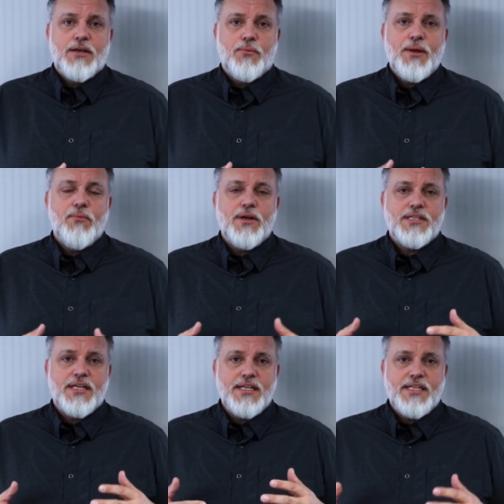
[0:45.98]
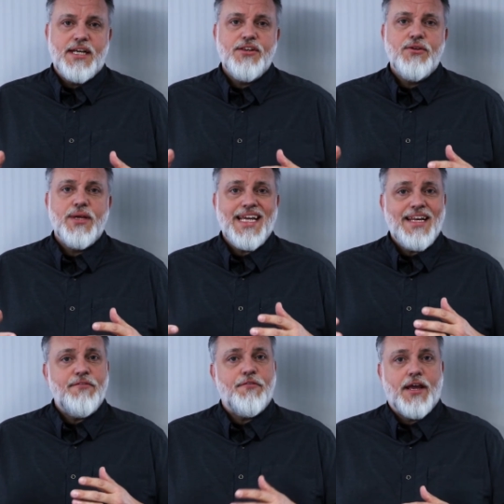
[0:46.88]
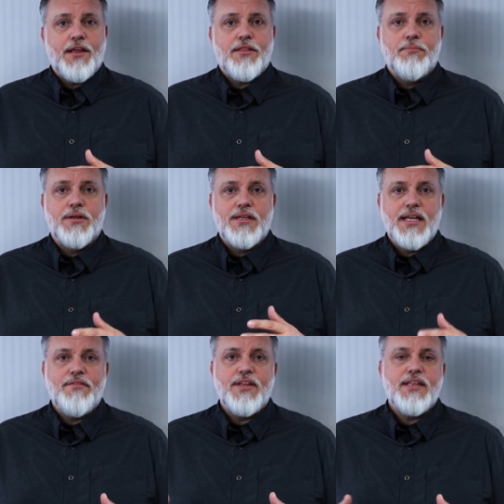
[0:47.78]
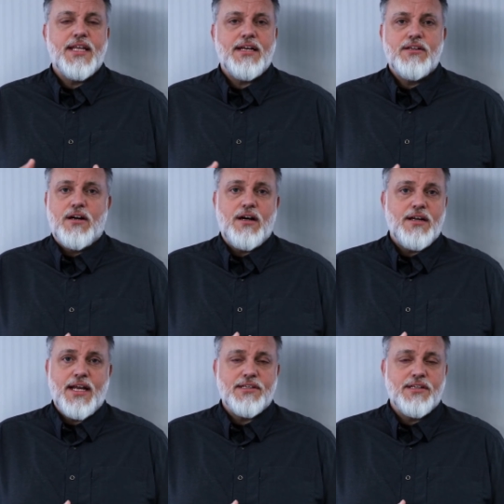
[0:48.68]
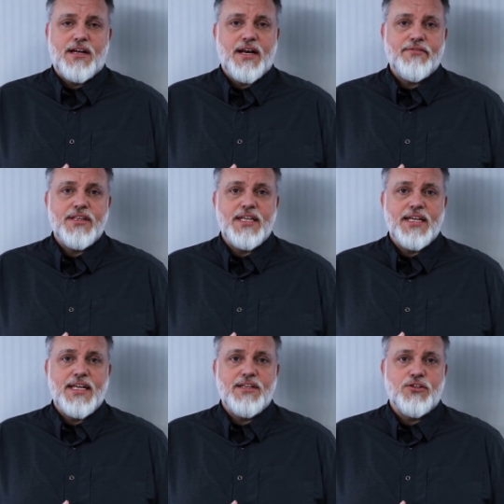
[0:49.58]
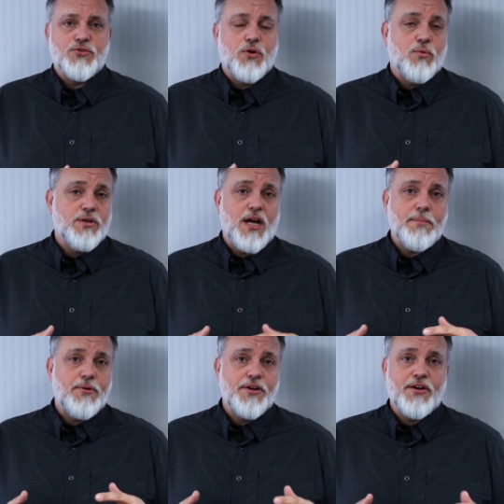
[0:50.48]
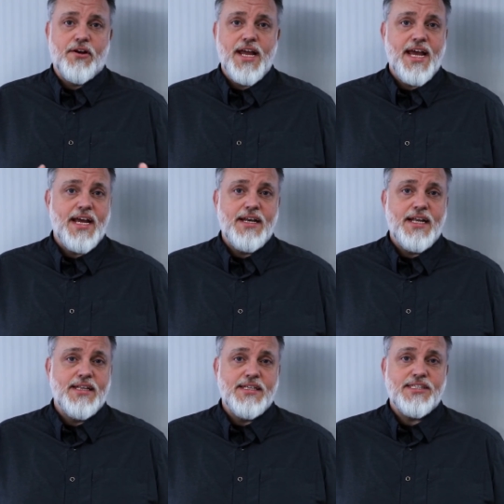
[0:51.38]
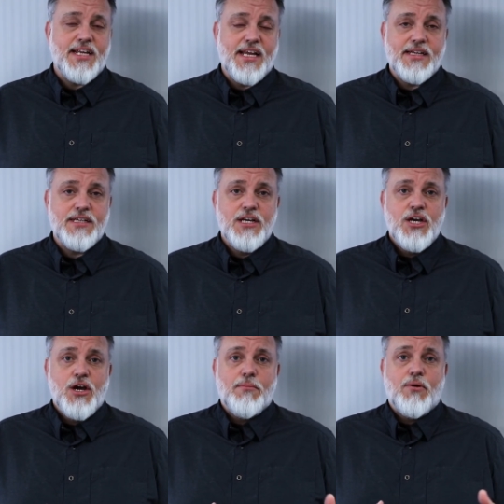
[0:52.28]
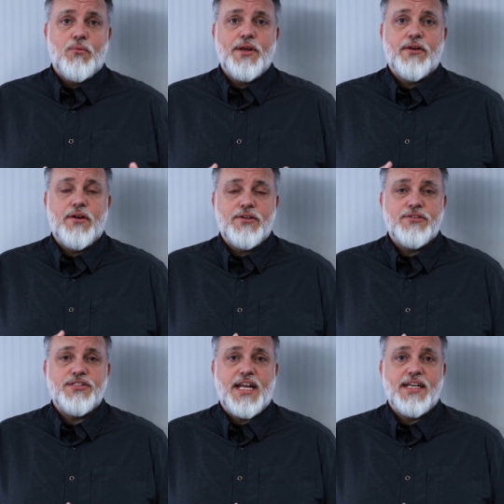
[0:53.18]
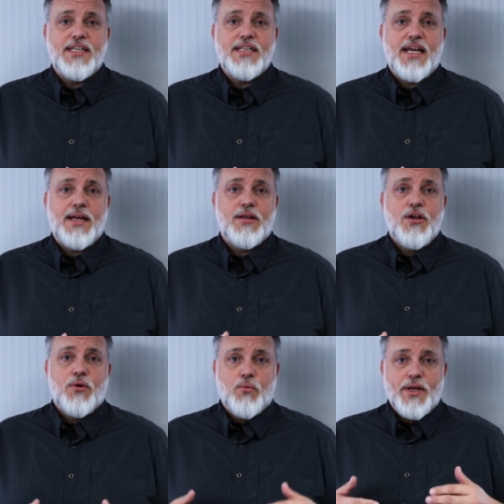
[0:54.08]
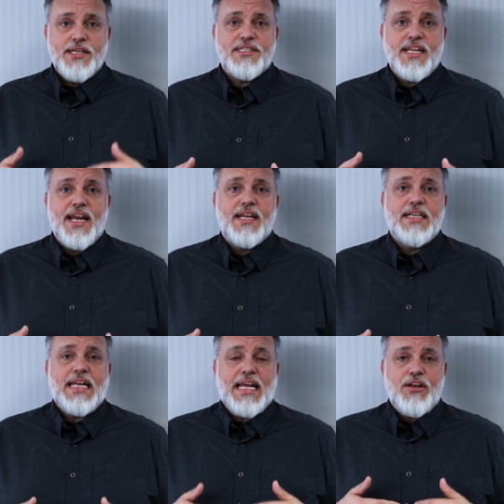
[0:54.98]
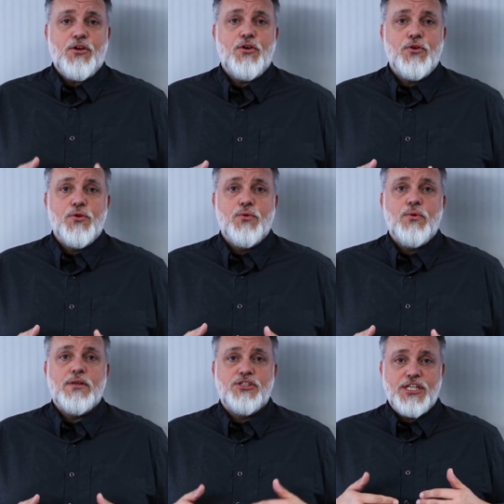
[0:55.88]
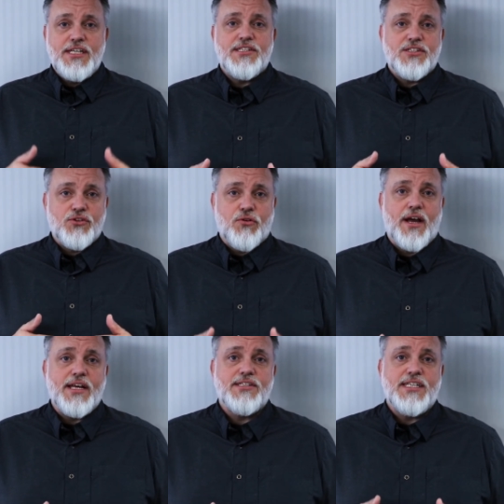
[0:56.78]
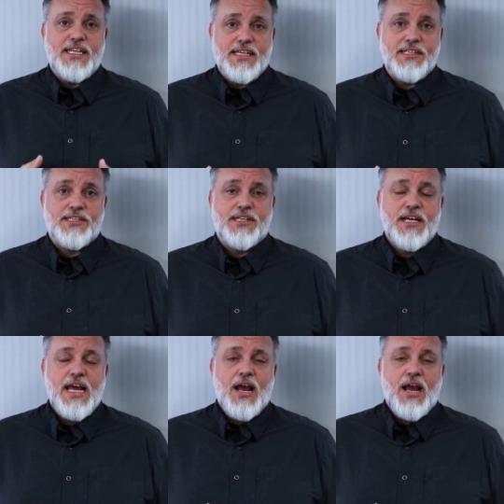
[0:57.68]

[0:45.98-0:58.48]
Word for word: we want to continue in faith, believing that God has got everything in control. We're not putting our head in the sand, but we are understanding that we stand in who Jesus Christ is.